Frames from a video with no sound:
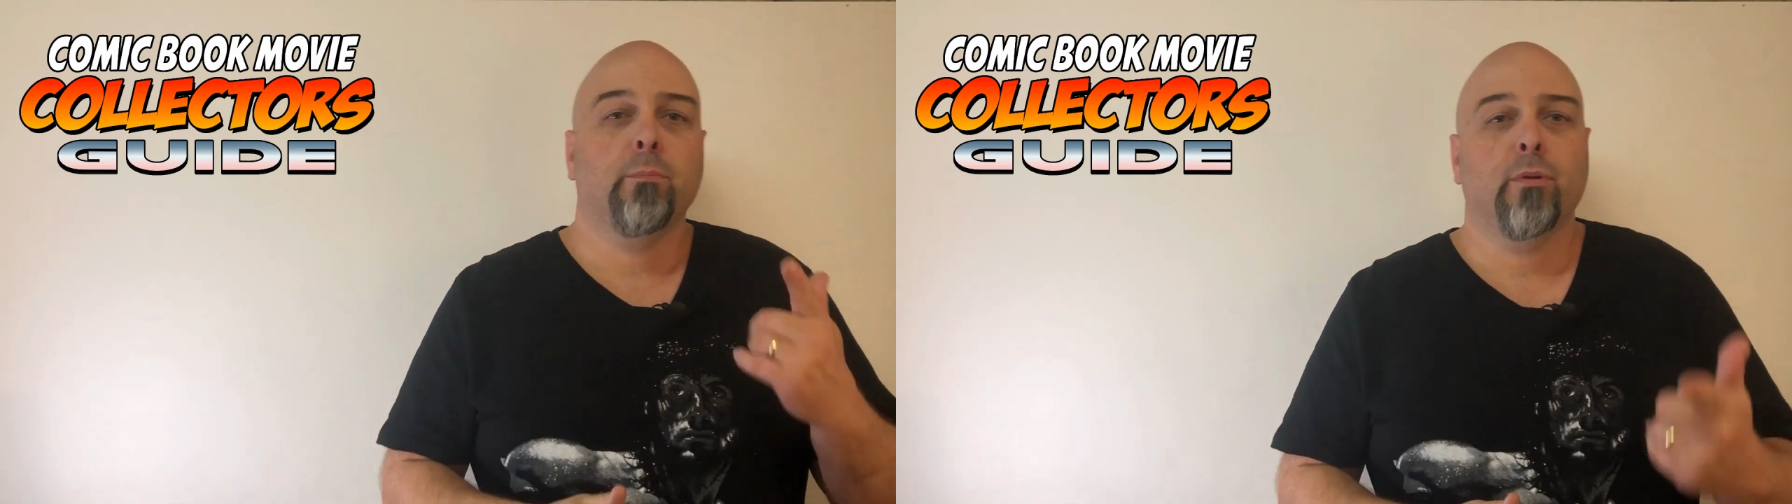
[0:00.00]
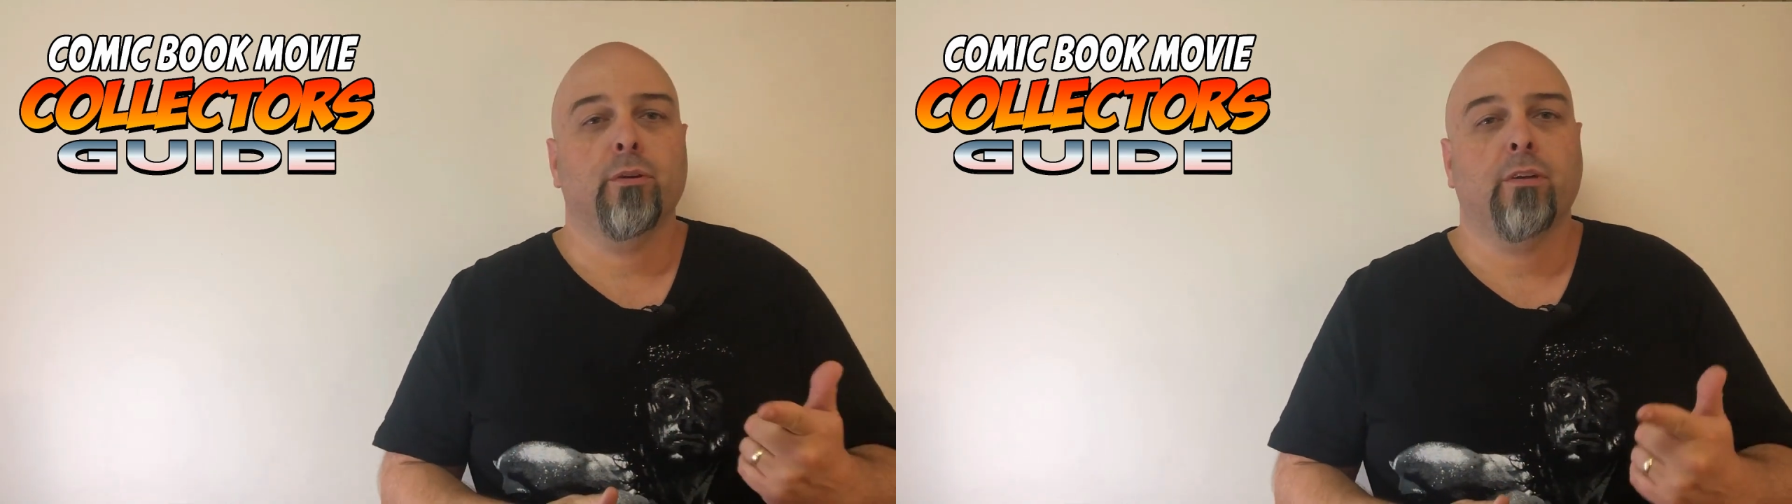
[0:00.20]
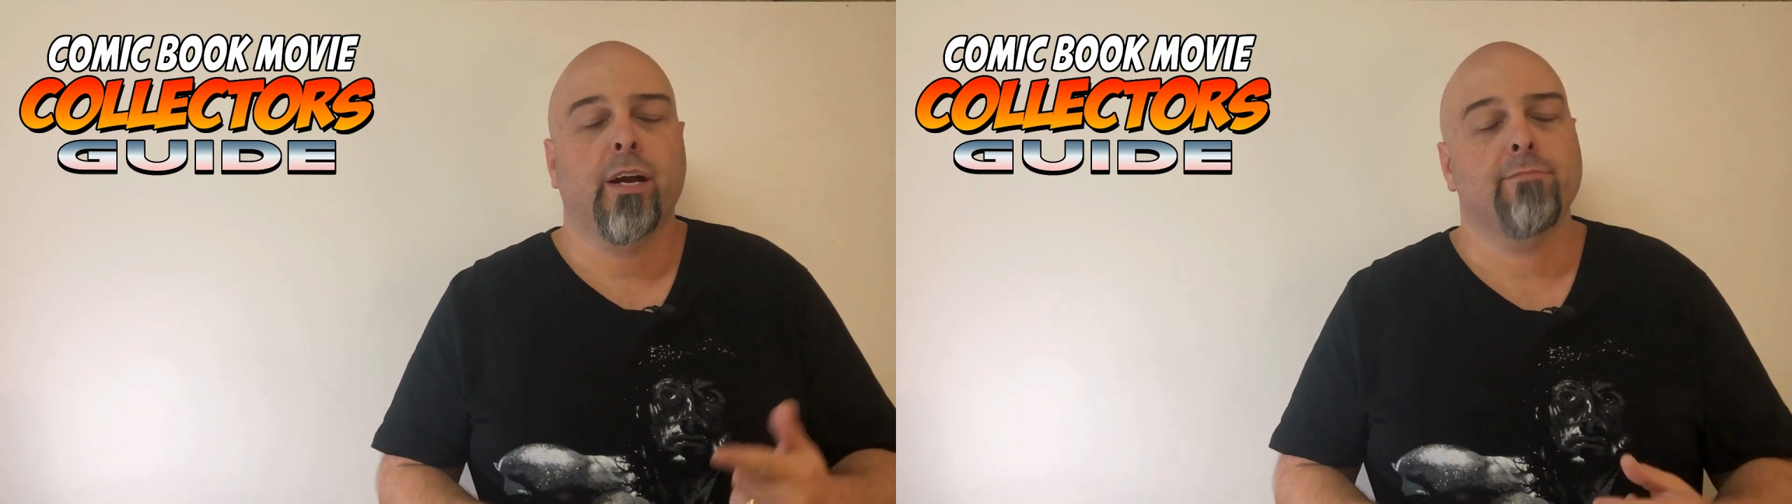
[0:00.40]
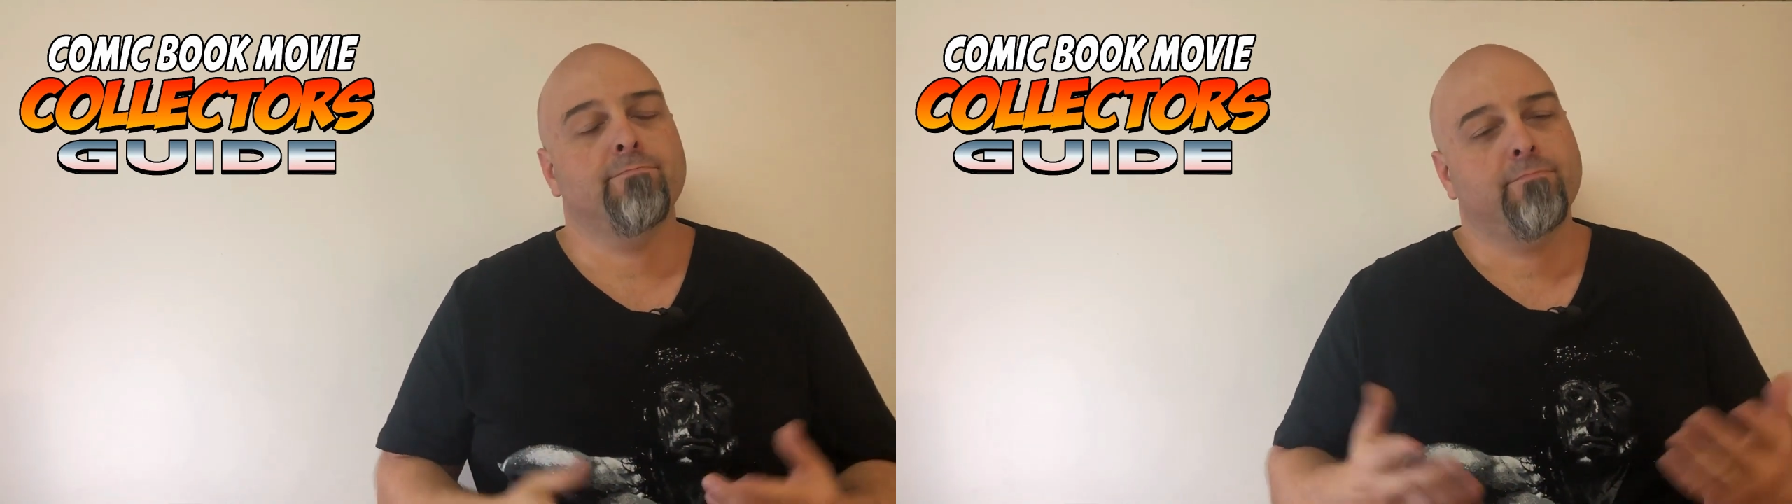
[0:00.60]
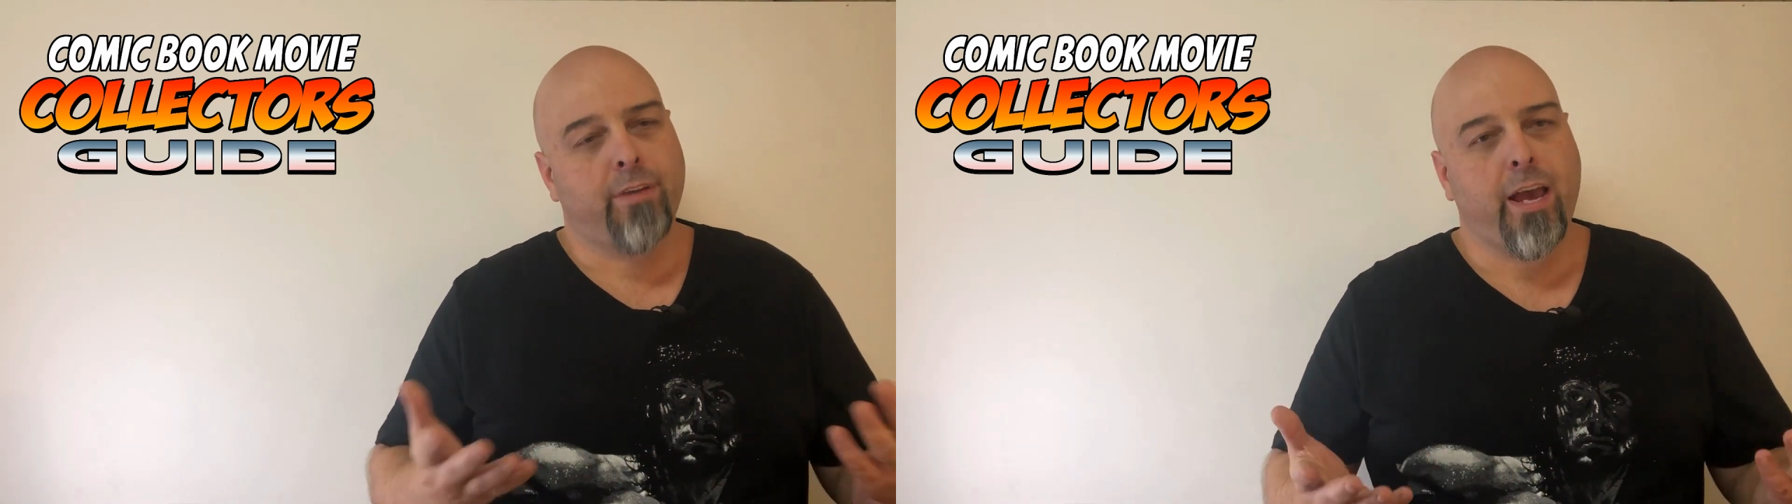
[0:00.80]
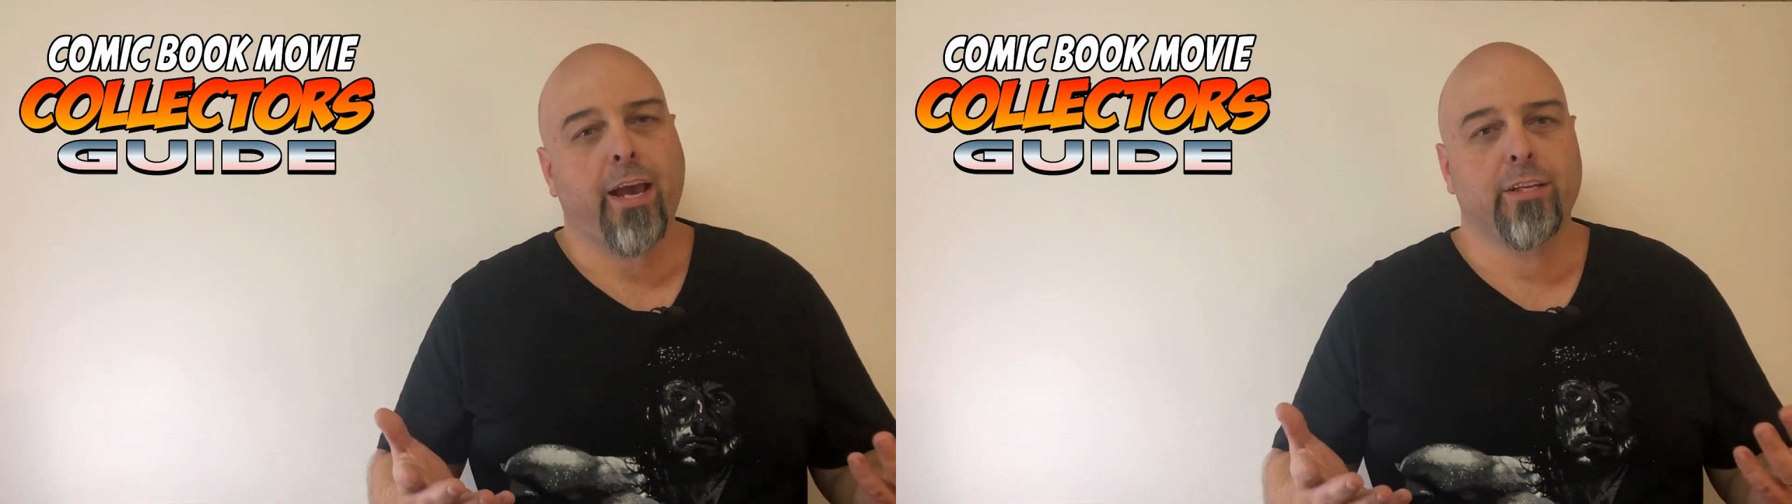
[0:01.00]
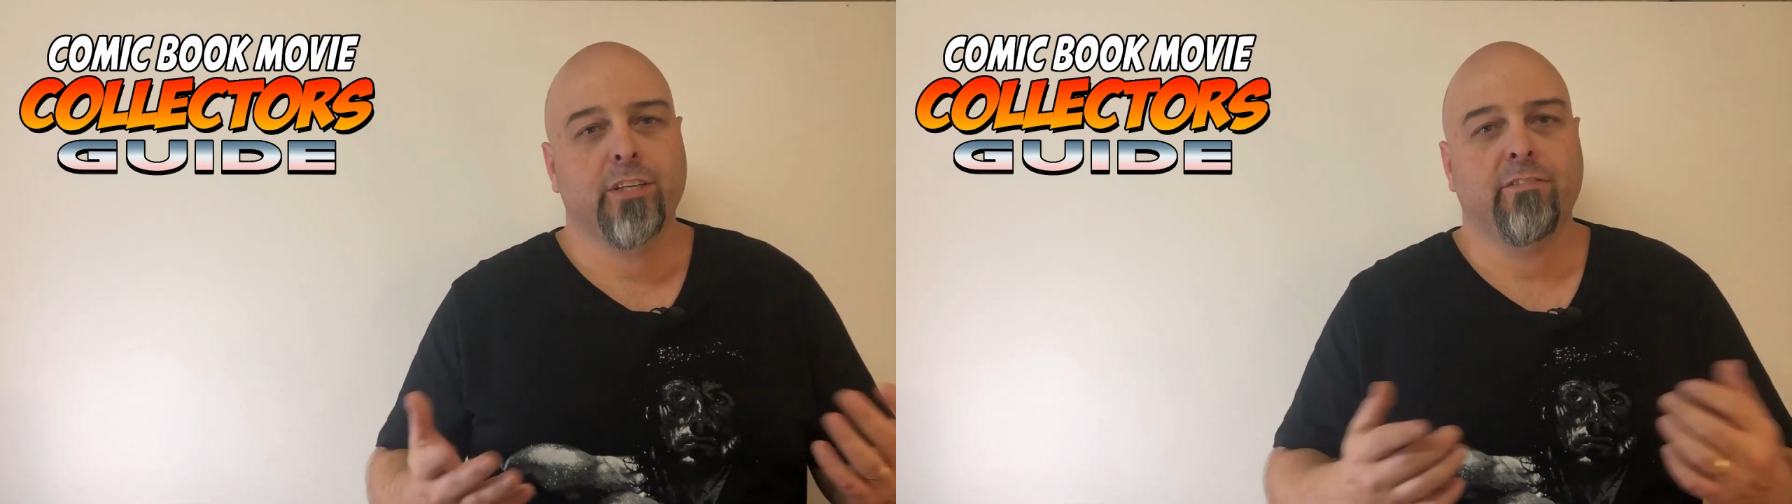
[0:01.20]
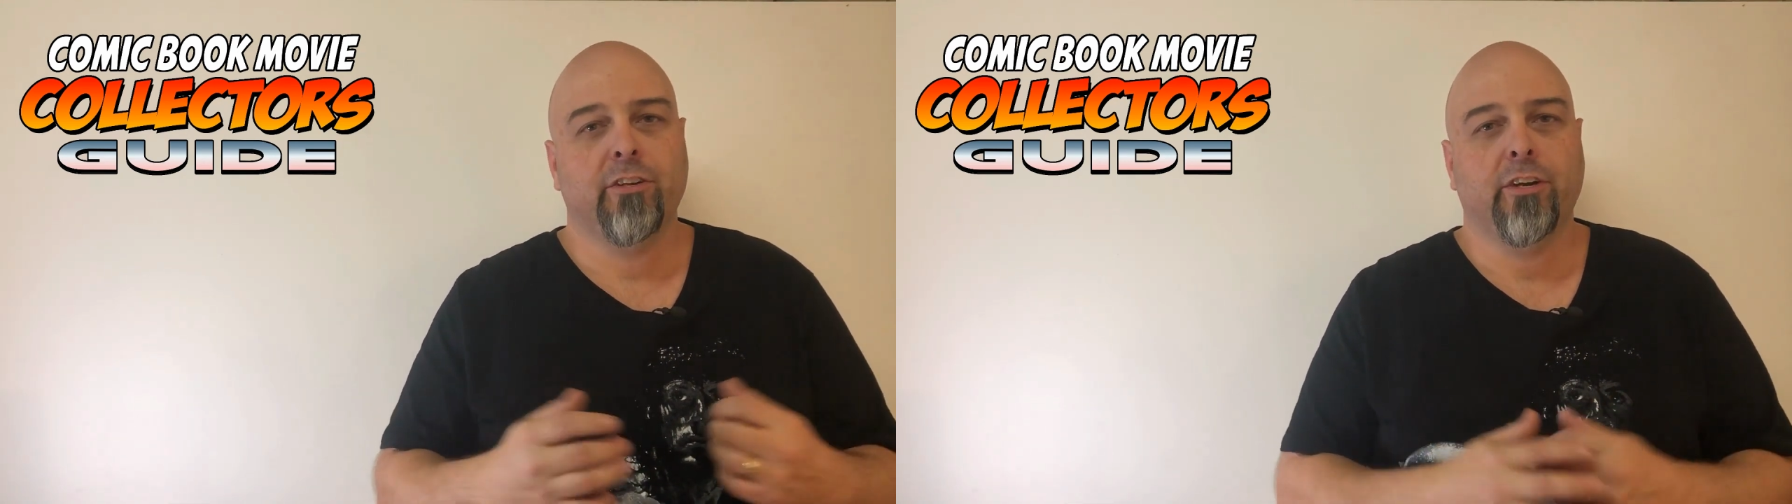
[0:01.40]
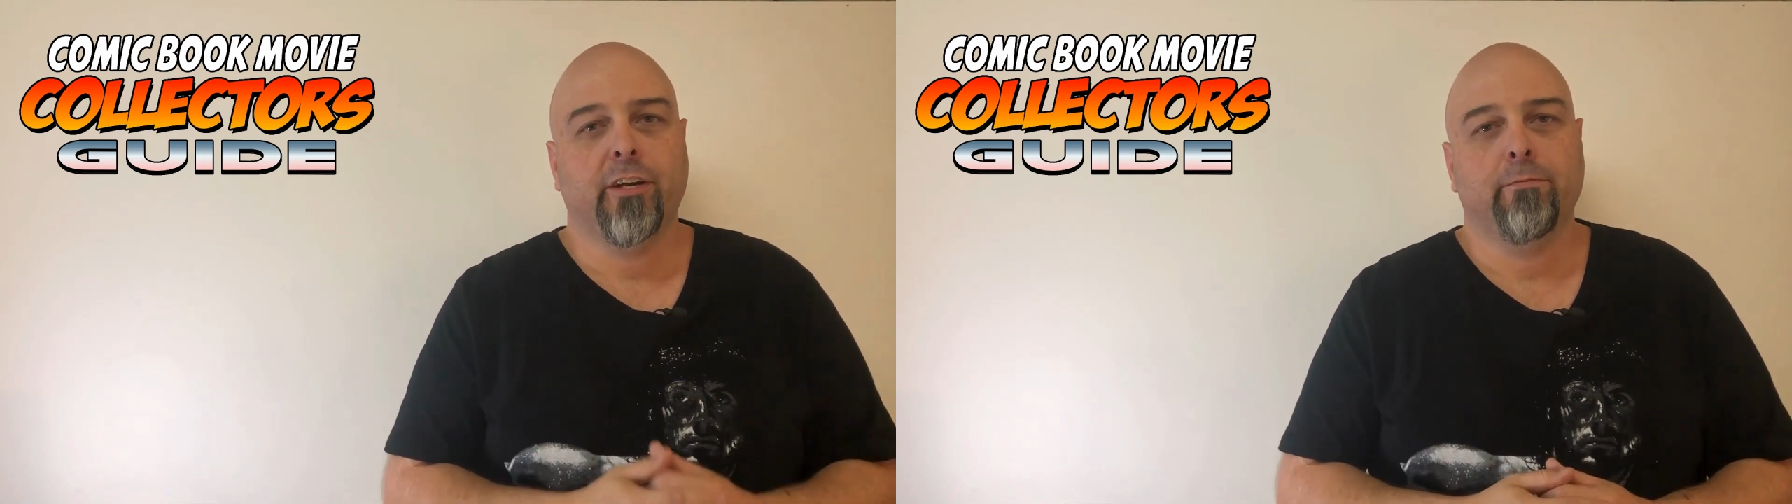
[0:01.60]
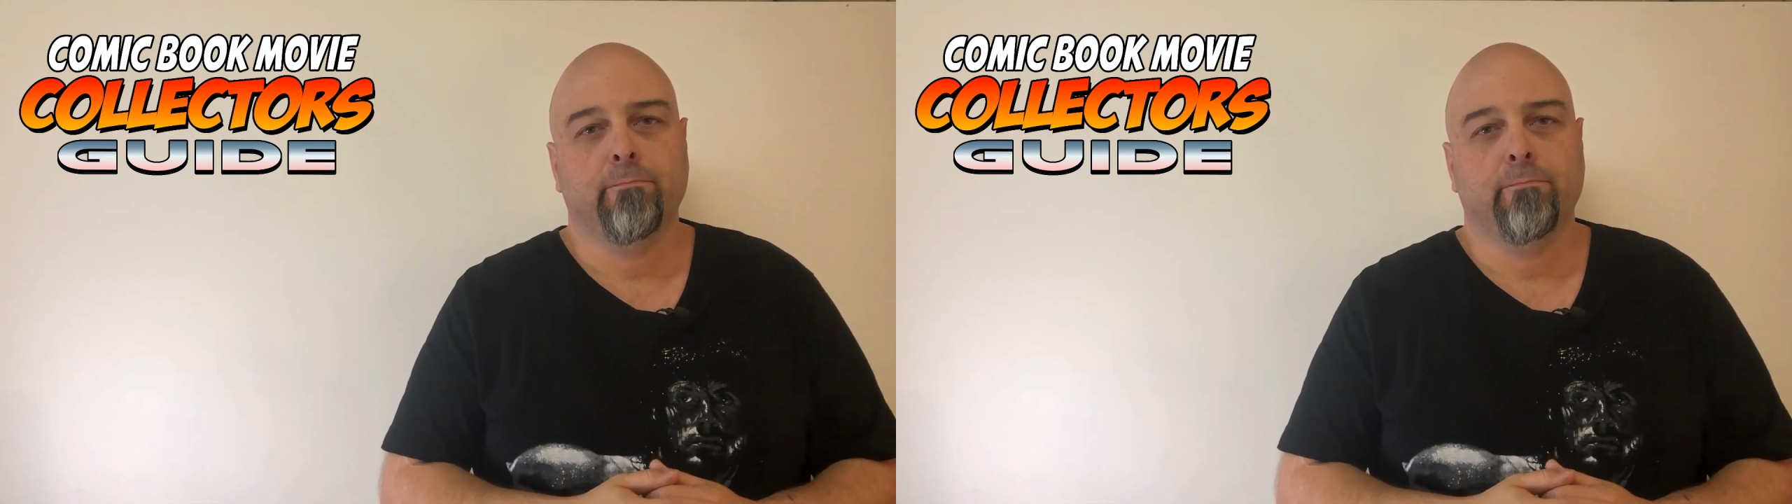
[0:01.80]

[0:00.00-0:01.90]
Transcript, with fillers: Blu-ray and D V D.